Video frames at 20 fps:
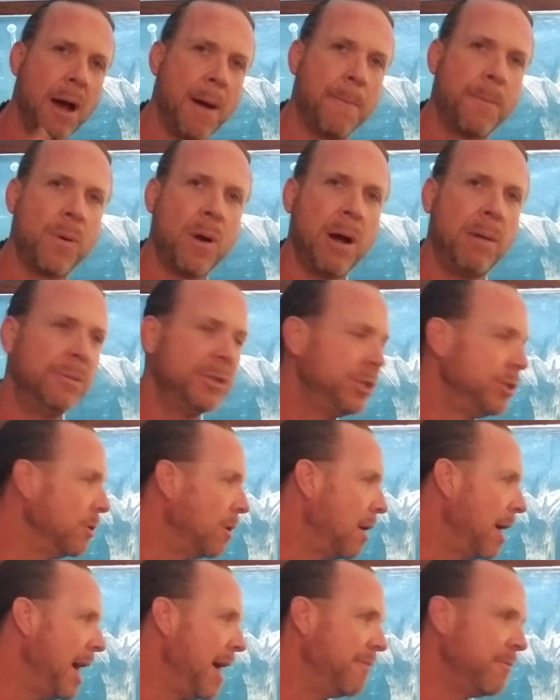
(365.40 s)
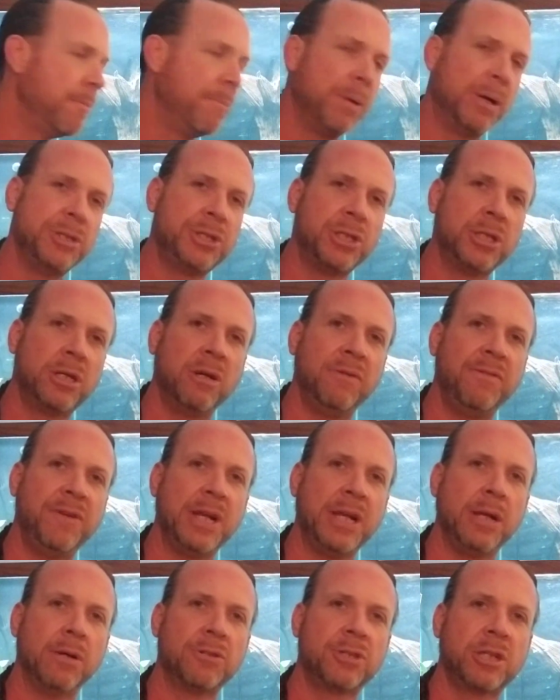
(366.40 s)
Promise you I'll have a bunch of good
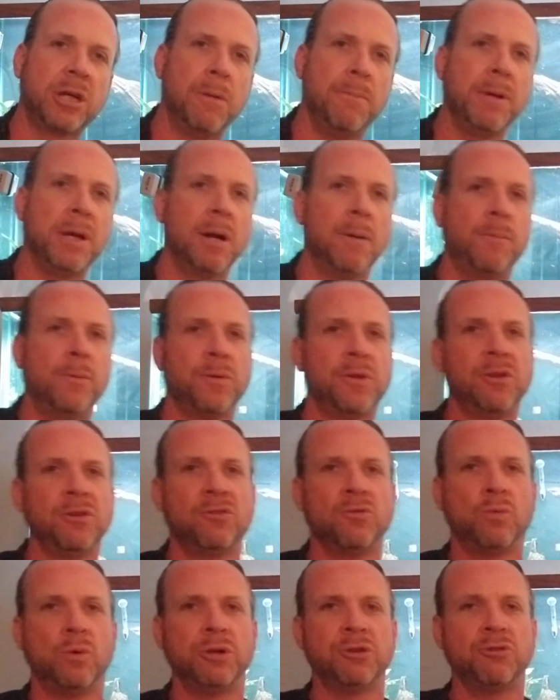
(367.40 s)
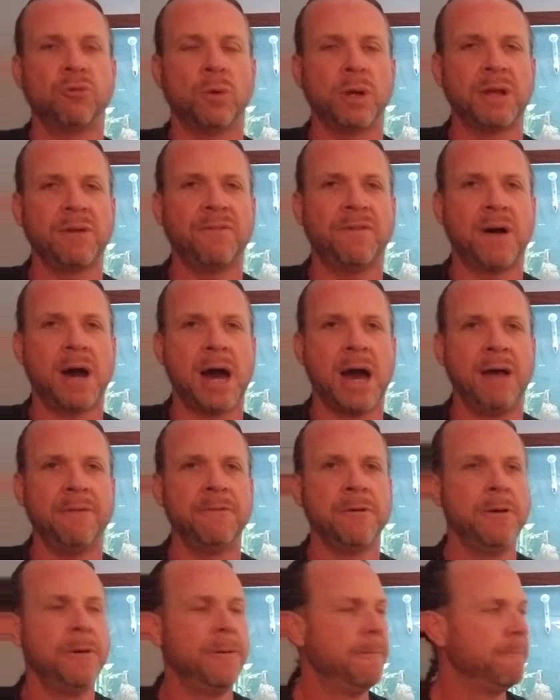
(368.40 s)
videos coming up with this 125.
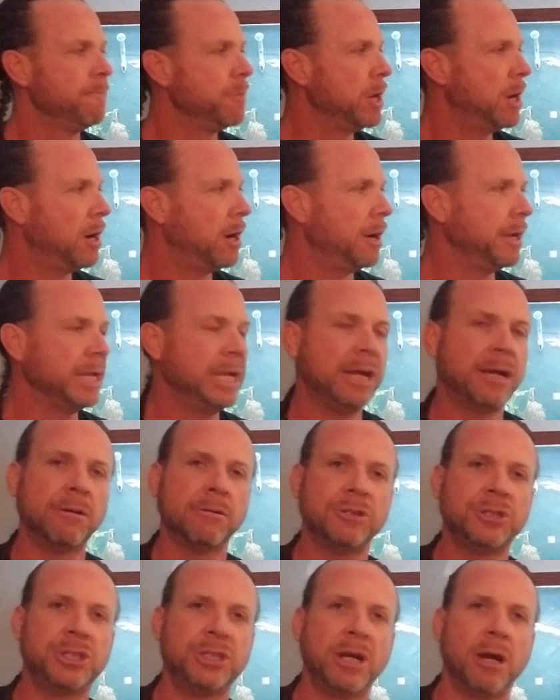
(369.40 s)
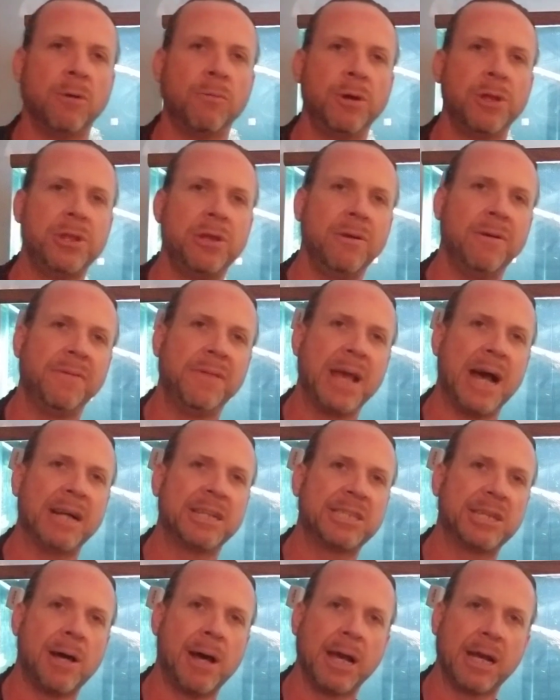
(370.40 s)
Eager to share it with you.
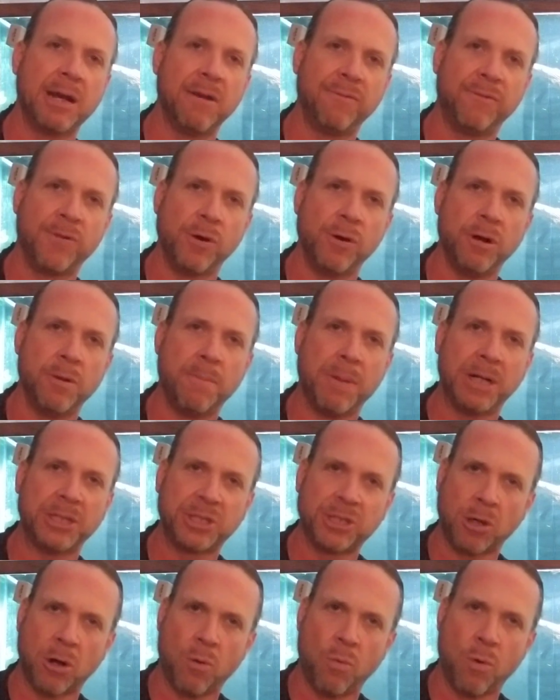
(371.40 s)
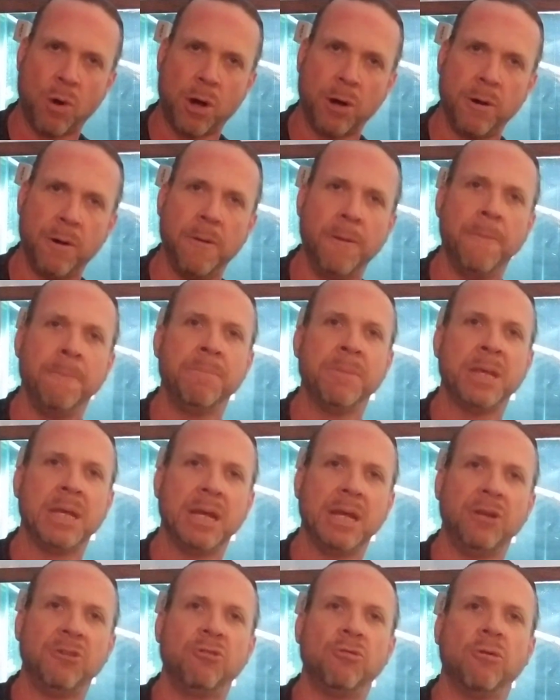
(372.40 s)
That's how I converted my saltwater
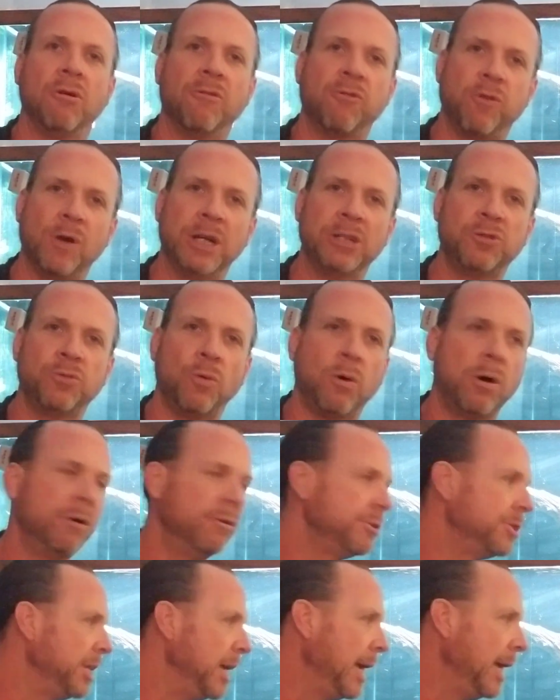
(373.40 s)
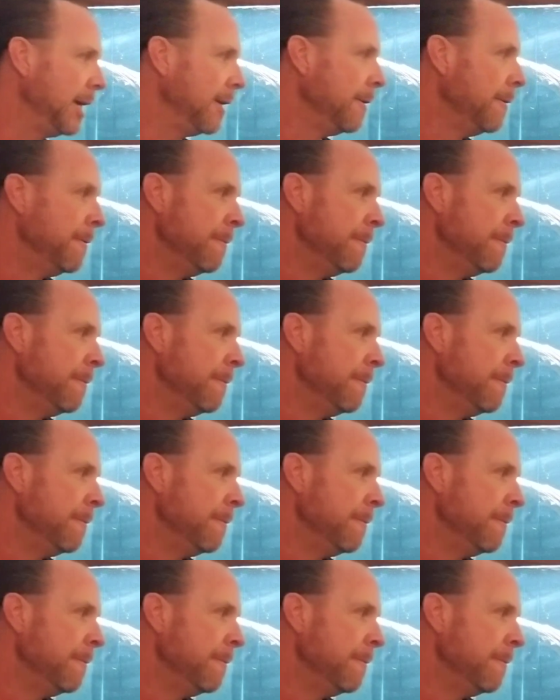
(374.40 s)
into a freshwater tank.